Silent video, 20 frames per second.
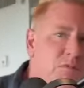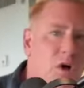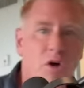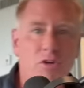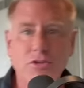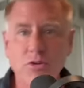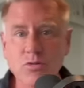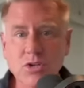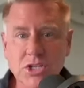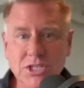
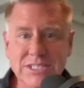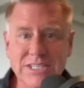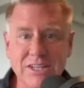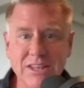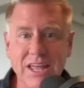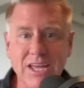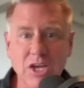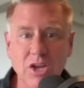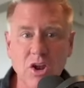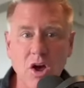Also, just to
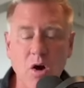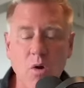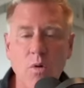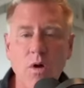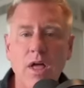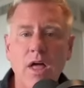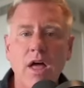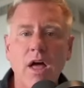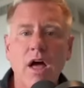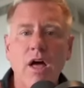let you know,
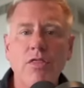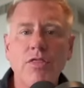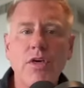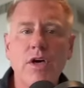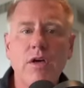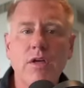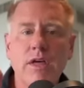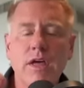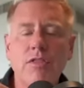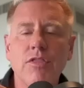
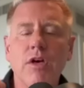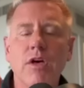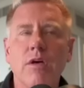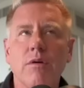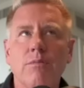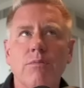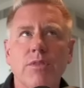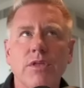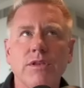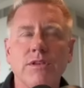the
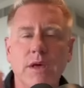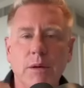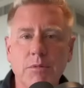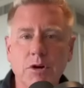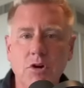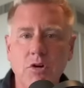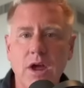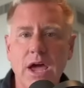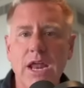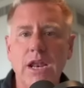the the
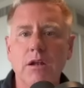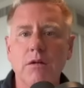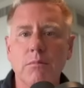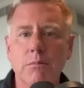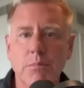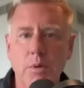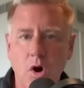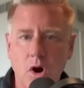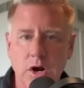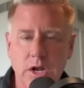Democrat
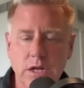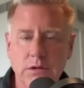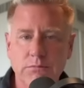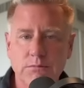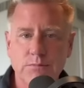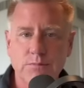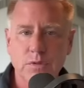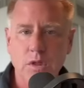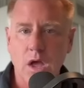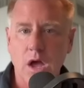Party
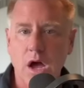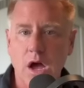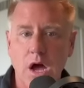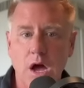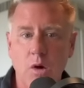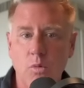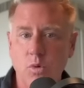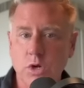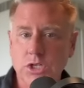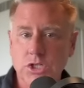
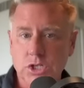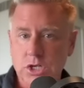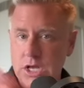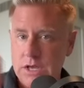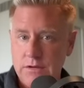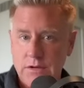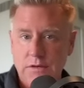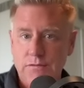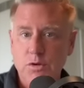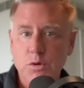uh, which
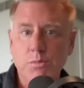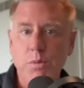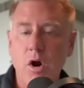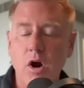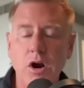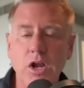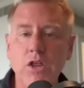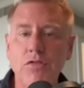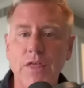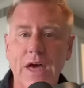if you
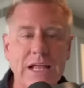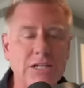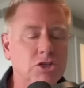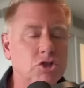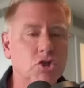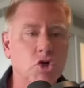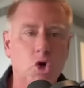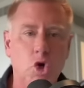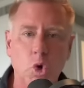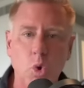party,
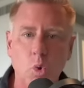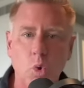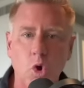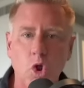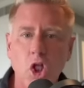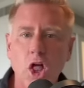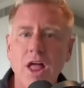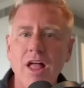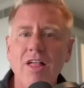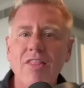that's cool.